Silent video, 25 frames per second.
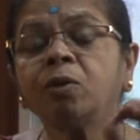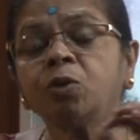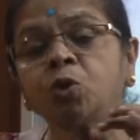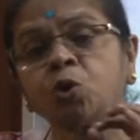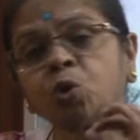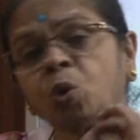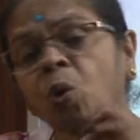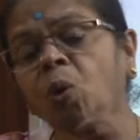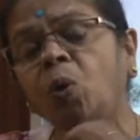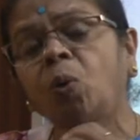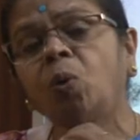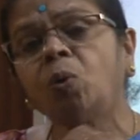
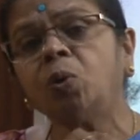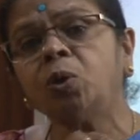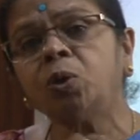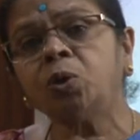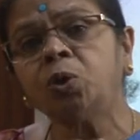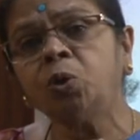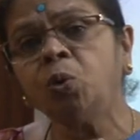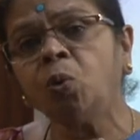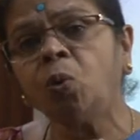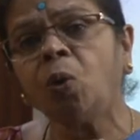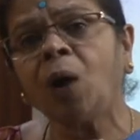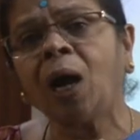so
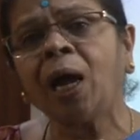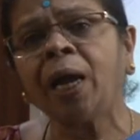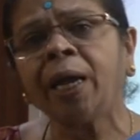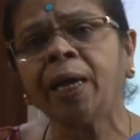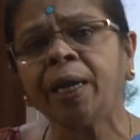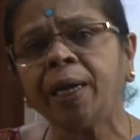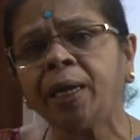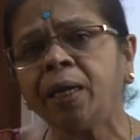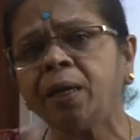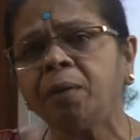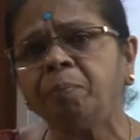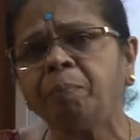do
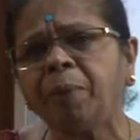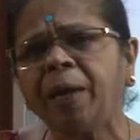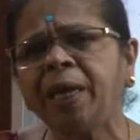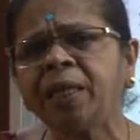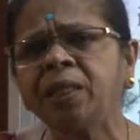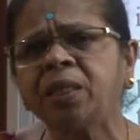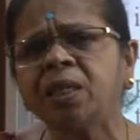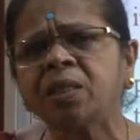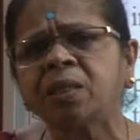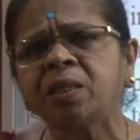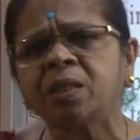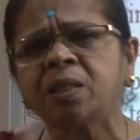I make
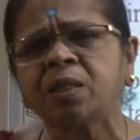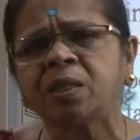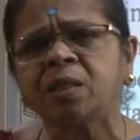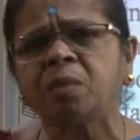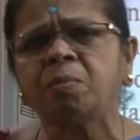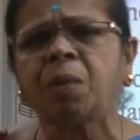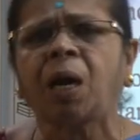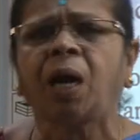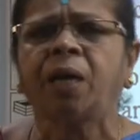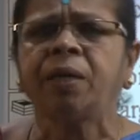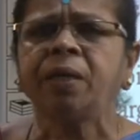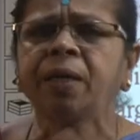the system
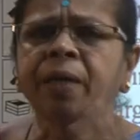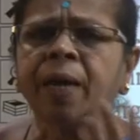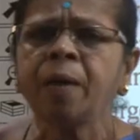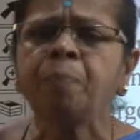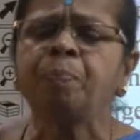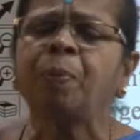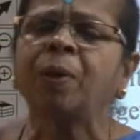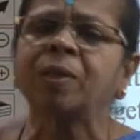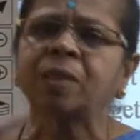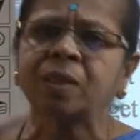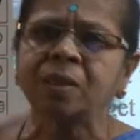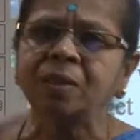100
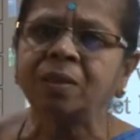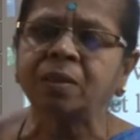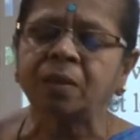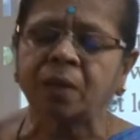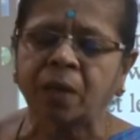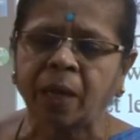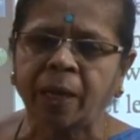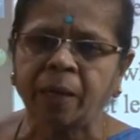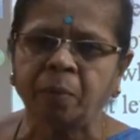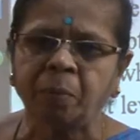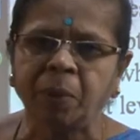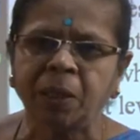percent
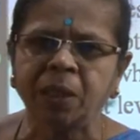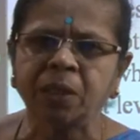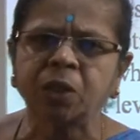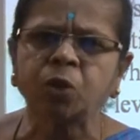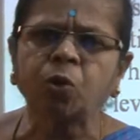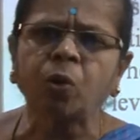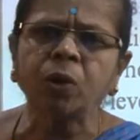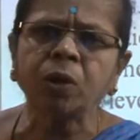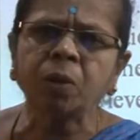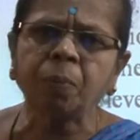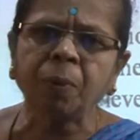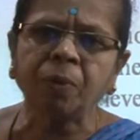reliable? It is
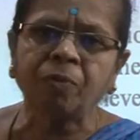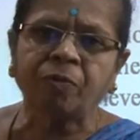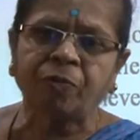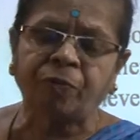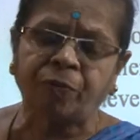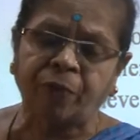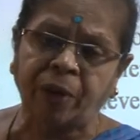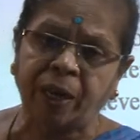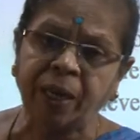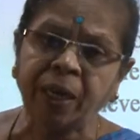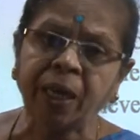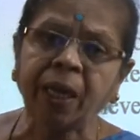going to be
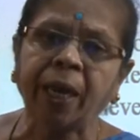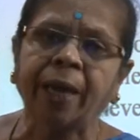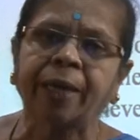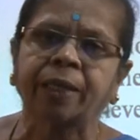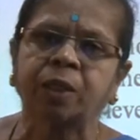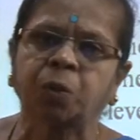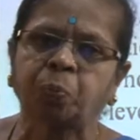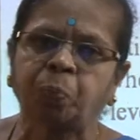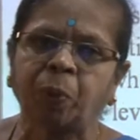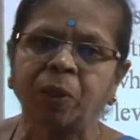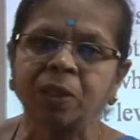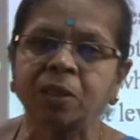very
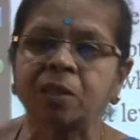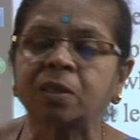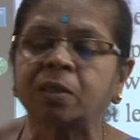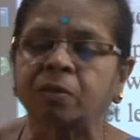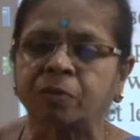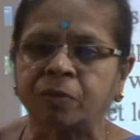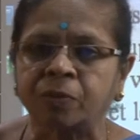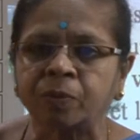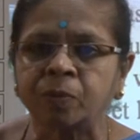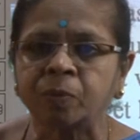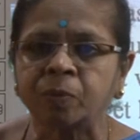expensive